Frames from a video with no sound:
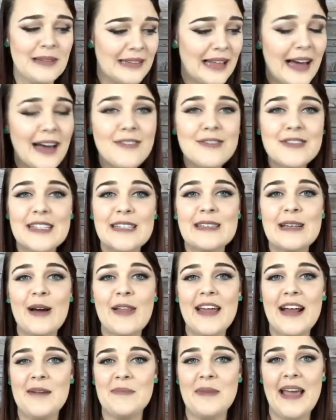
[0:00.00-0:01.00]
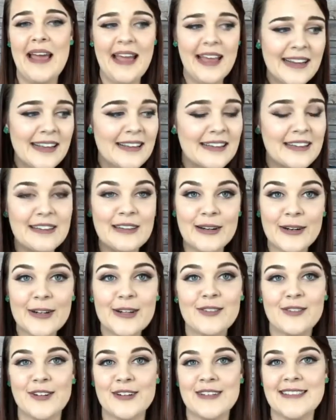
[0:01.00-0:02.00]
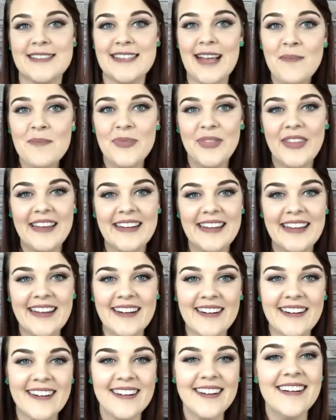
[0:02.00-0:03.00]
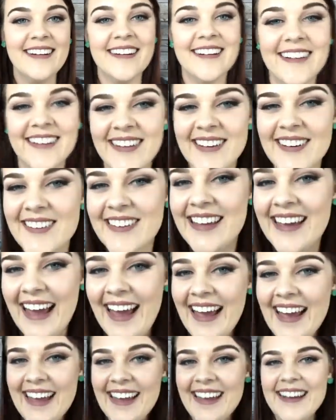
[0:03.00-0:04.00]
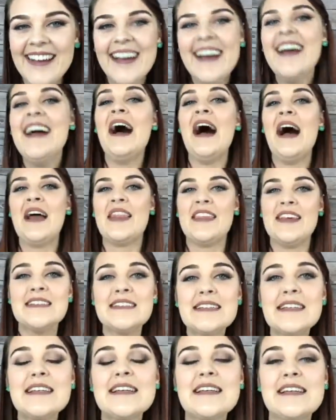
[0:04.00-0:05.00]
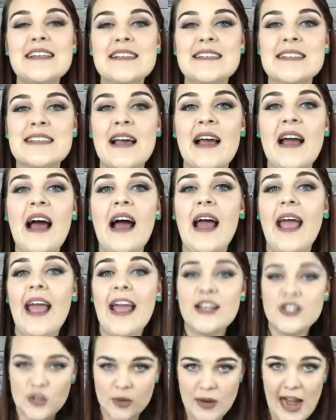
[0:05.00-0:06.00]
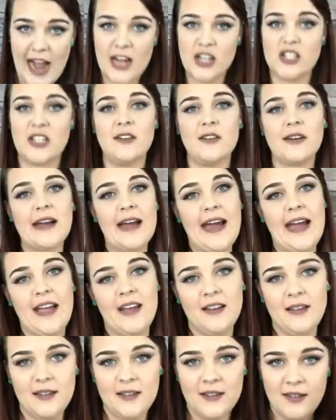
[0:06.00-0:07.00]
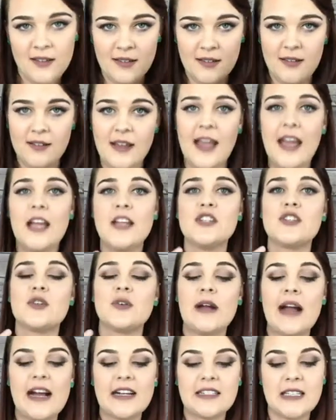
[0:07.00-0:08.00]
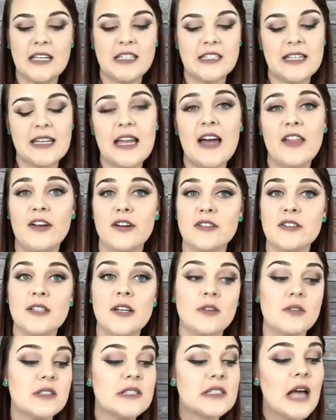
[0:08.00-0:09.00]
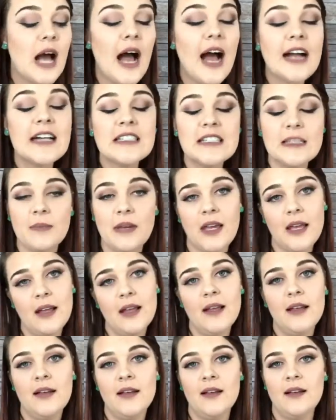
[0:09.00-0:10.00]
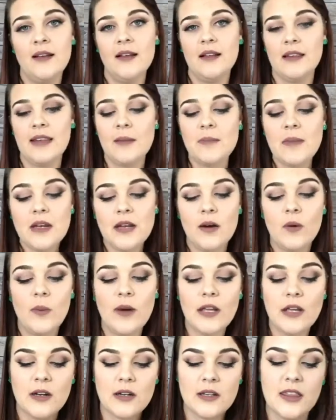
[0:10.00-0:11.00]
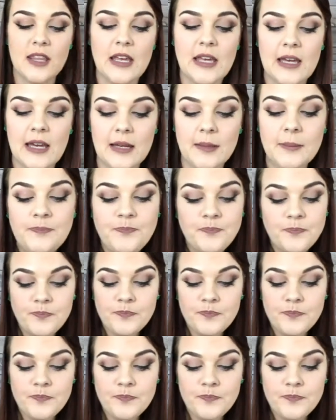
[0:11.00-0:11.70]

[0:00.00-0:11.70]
love to know that I'm hitting a nerve or something here, okay? This is interaction, okay? Interacting together. So talk to me. Let me know what you're thinking.